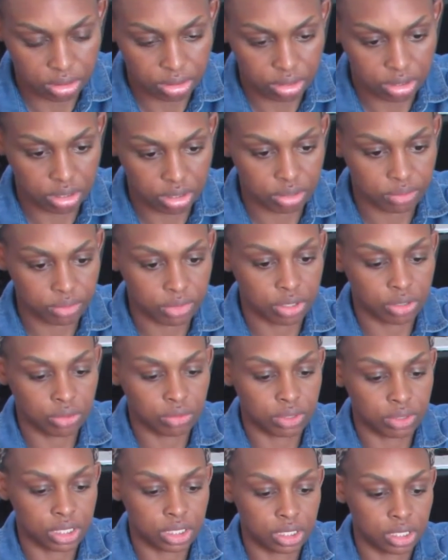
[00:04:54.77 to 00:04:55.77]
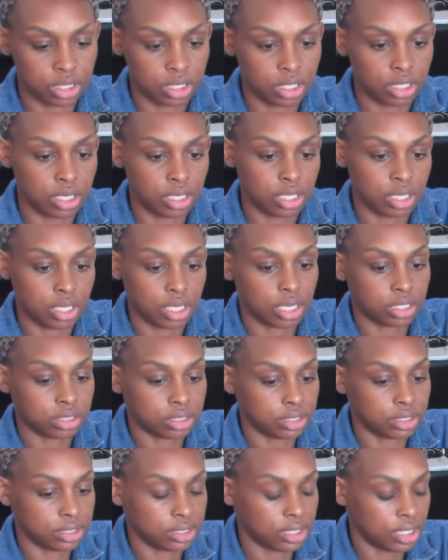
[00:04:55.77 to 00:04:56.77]
get them going. And then I'll
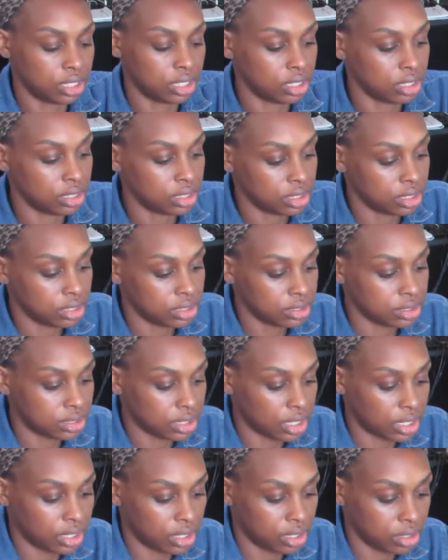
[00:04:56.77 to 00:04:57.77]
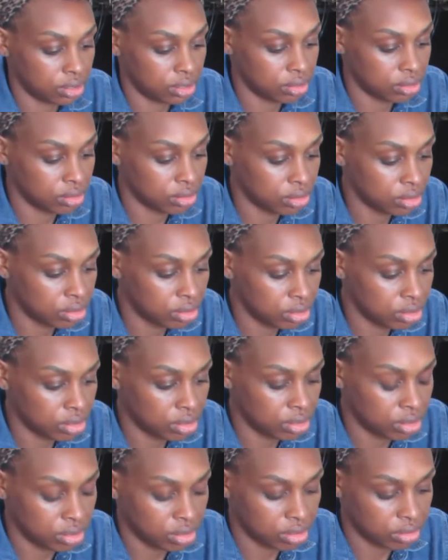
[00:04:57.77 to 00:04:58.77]
just set it in the inside.
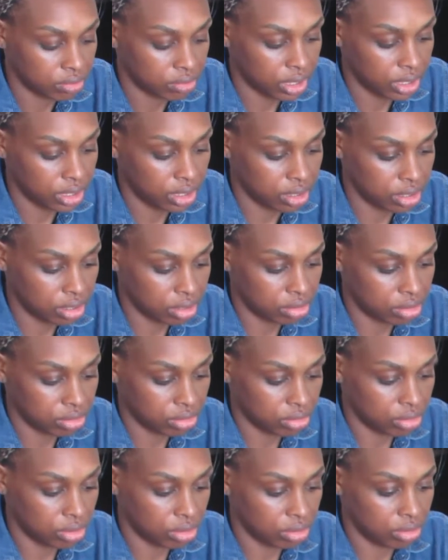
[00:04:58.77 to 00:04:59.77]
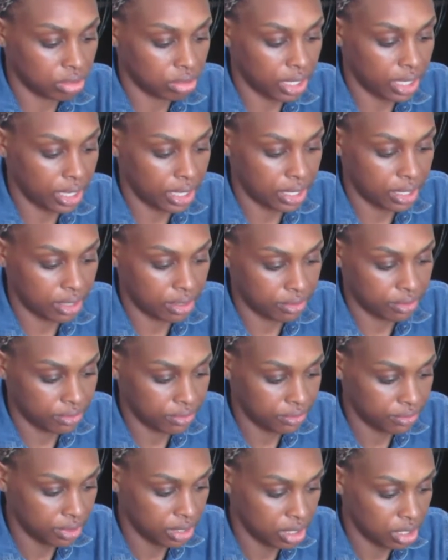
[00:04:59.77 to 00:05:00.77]
And then a little hole I have
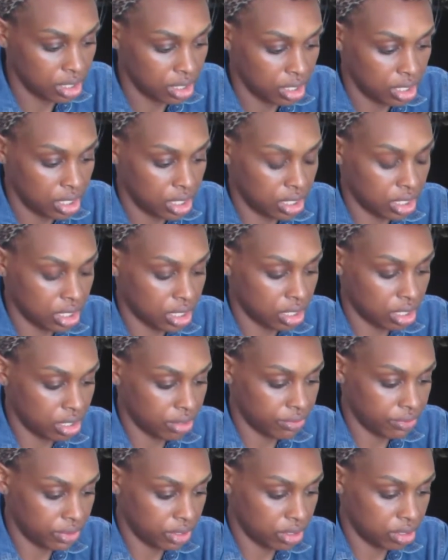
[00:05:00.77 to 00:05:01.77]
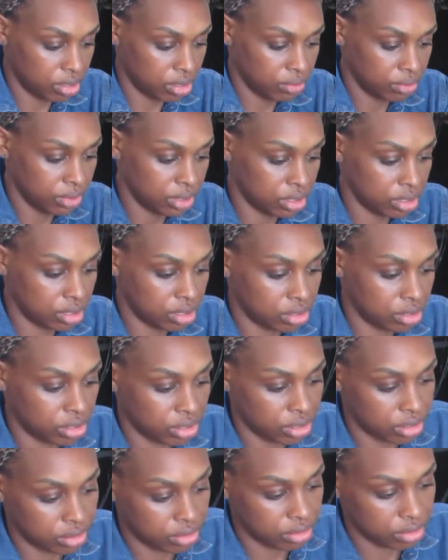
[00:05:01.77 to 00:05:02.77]
and then cover it up with the
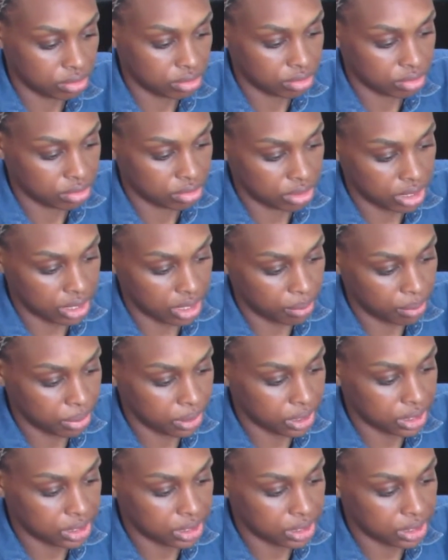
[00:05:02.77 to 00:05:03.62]
dirt that I put